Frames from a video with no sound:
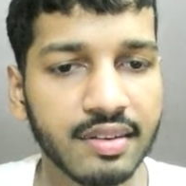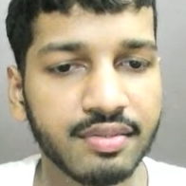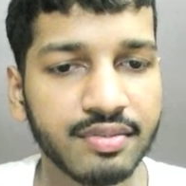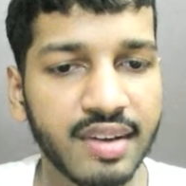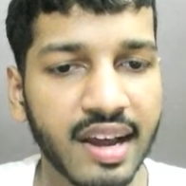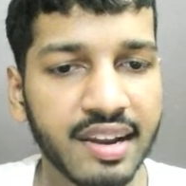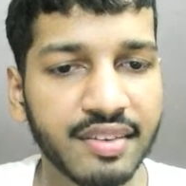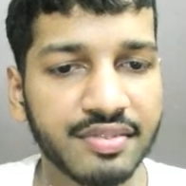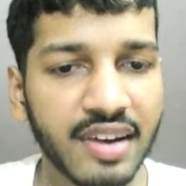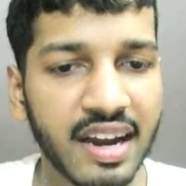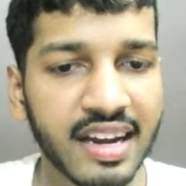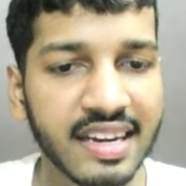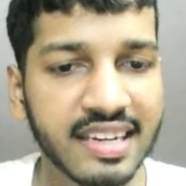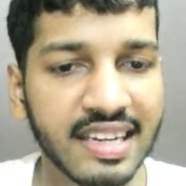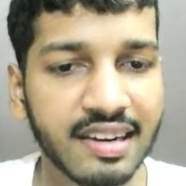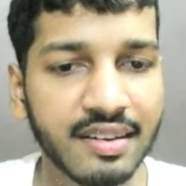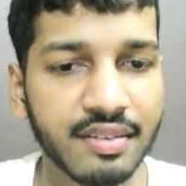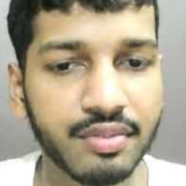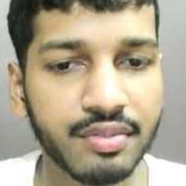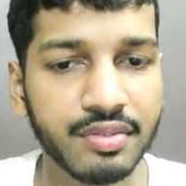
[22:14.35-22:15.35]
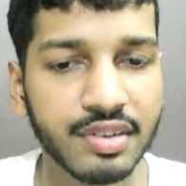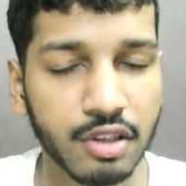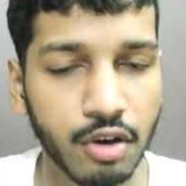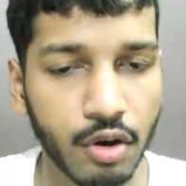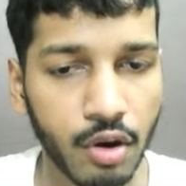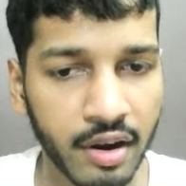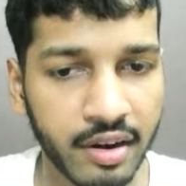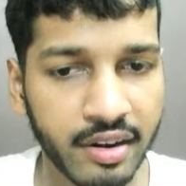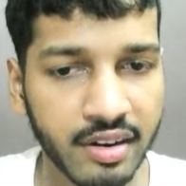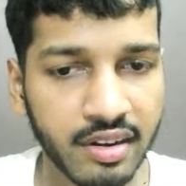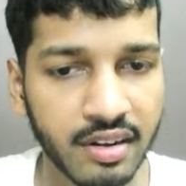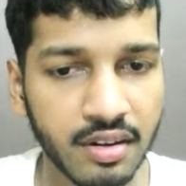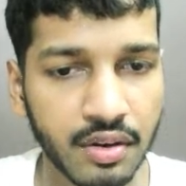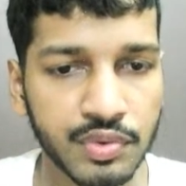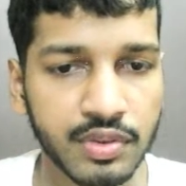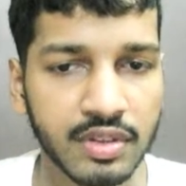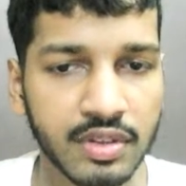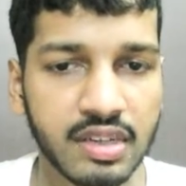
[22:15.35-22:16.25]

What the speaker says: verify delivery with order.